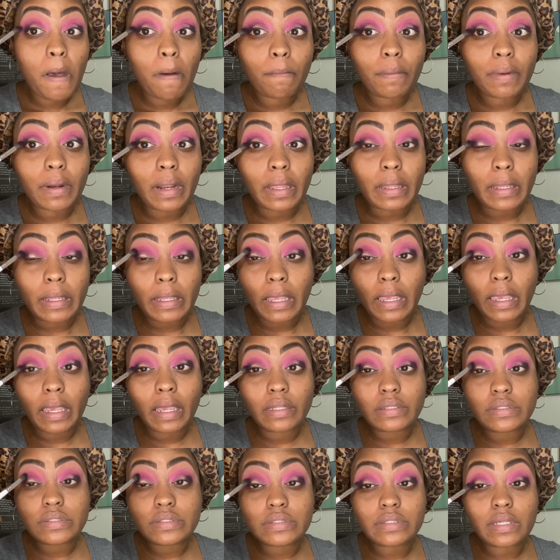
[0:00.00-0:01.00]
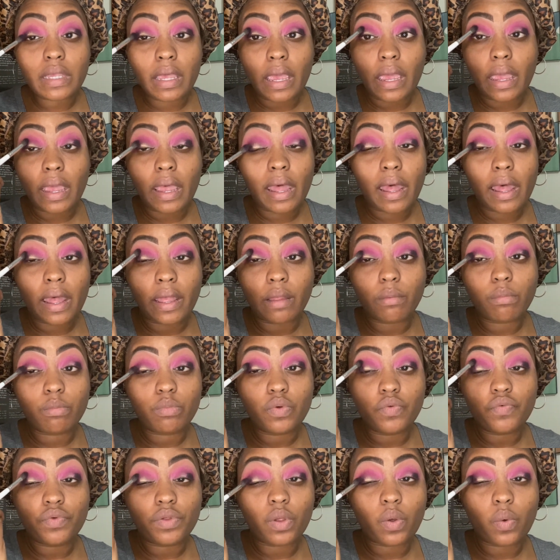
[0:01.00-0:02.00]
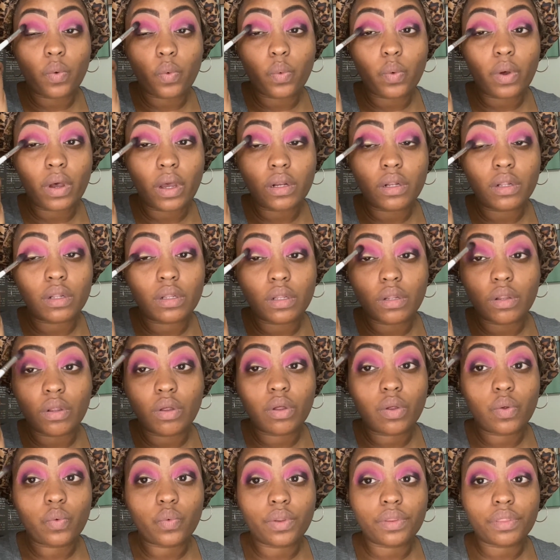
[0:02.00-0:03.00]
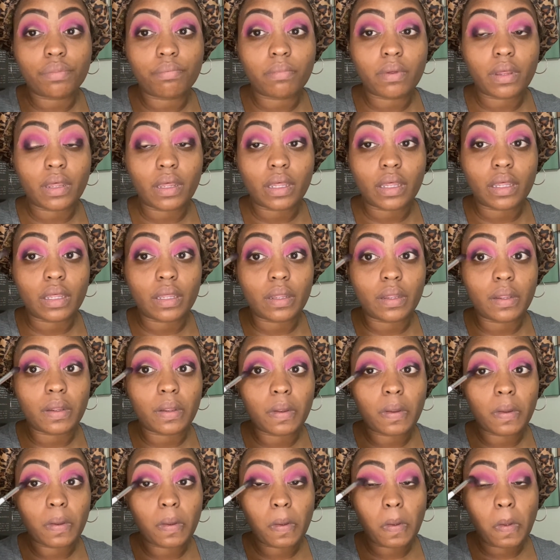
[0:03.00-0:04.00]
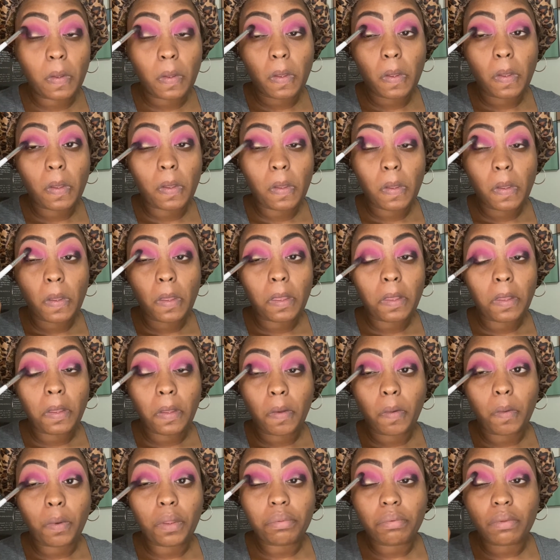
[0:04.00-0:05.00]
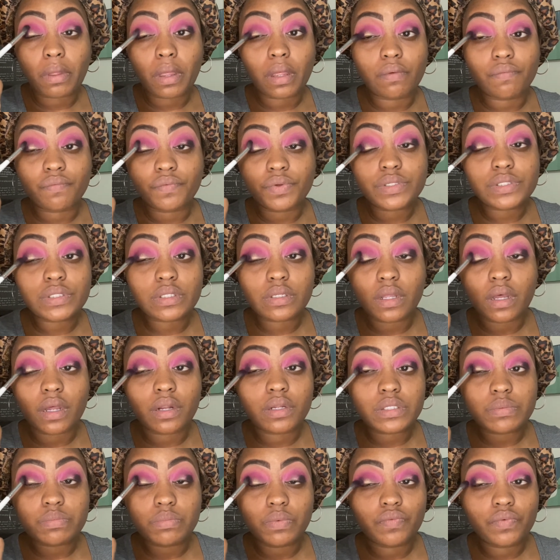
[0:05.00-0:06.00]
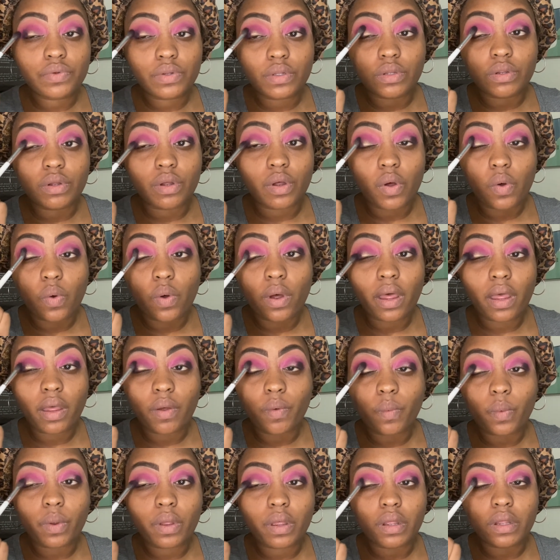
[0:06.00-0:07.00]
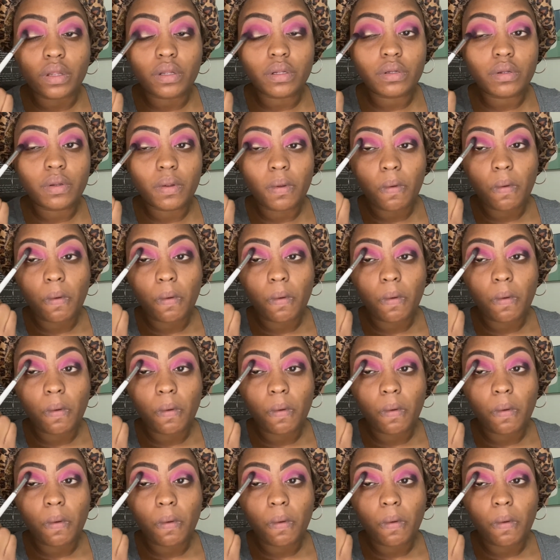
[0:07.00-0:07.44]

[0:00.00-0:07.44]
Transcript: But I can say I am moving quite along with my with my Invisalign. It's moving along quite well.